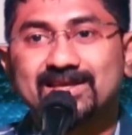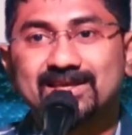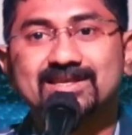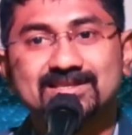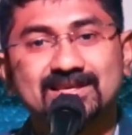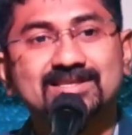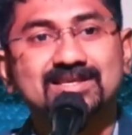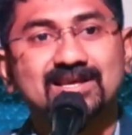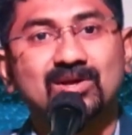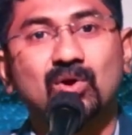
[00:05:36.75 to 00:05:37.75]
he
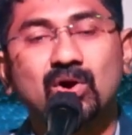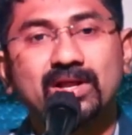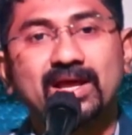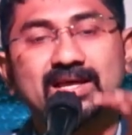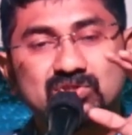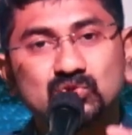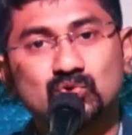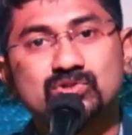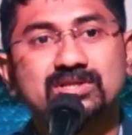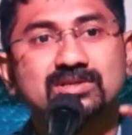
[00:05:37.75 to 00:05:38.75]
says God has
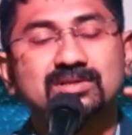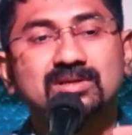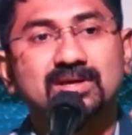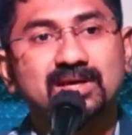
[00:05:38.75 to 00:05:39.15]
chosen